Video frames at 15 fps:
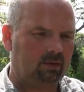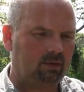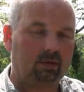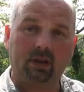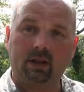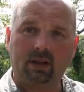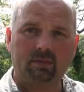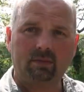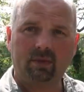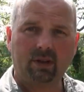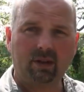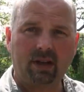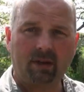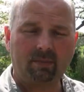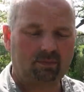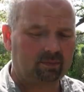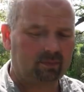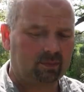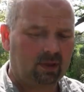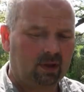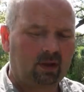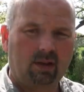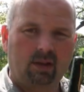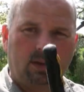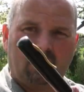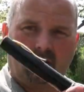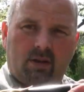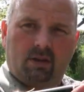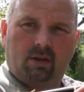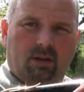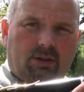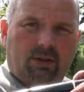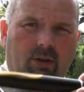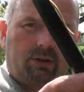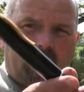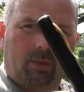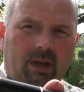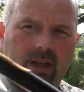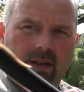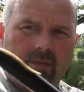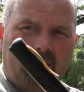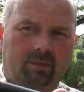Yeah, look at that. All tucked away,